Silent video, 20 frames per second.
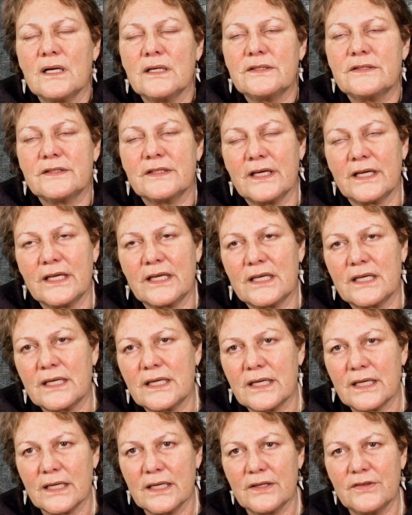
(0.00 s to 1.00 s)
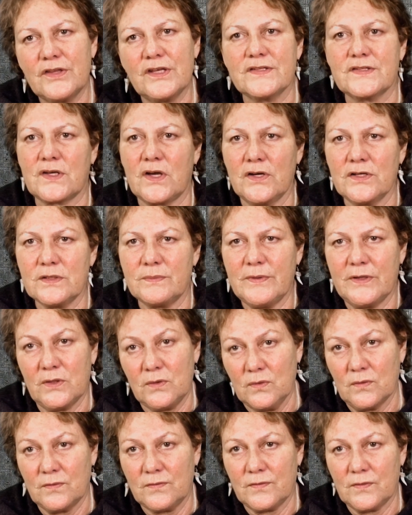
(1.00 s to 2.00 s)
I think there's going to be
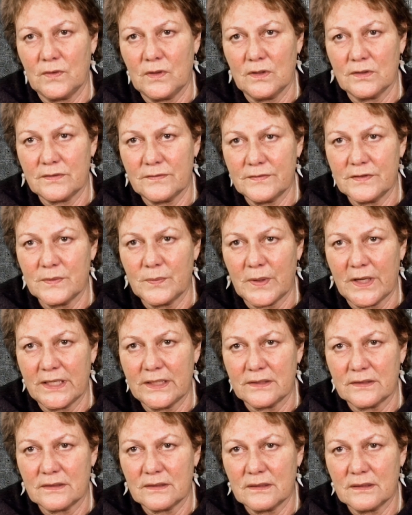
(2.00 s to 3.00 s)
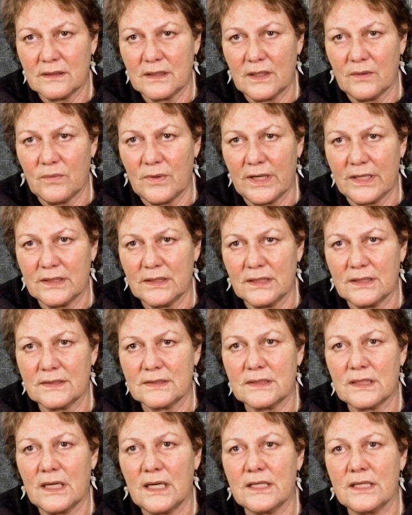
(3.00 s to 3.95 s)
an awful lot of debate around this.